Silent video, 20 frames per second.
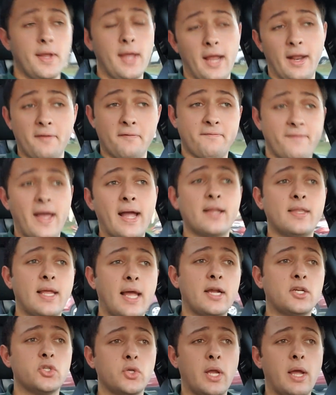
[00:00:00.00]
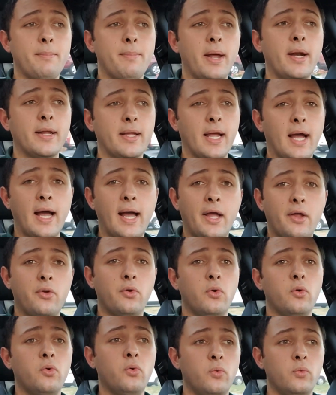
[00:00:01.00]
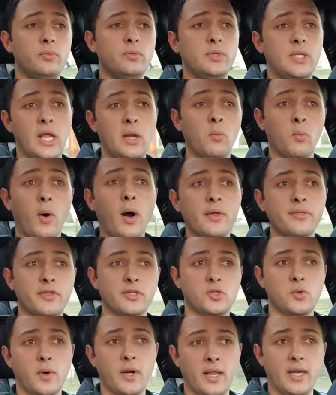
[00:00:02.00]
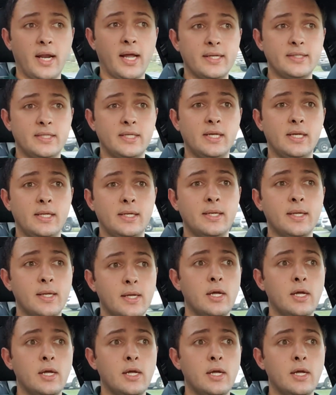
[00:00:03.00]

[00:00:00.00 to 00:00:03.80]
And in fact, actually, I met a guy who didn't want the 2019